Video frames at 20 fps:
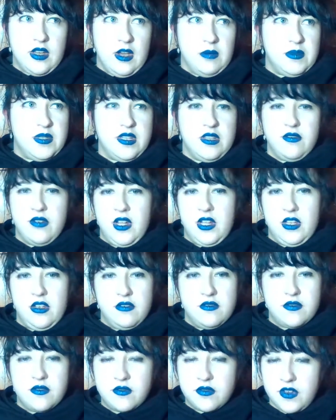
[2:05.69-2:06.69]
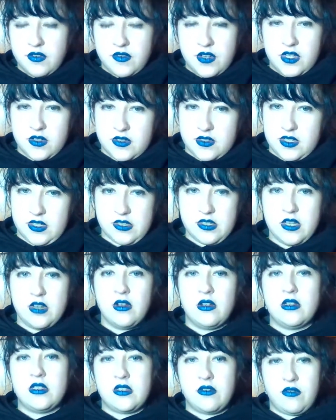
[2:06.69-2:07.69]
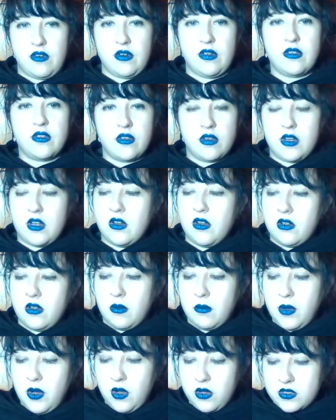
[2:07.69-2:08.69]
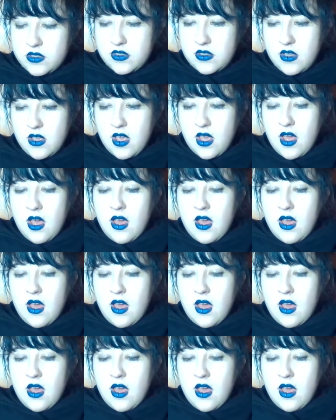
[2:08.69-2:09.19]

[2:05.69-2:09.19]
up to the value of $50 or $60 for a $30 box.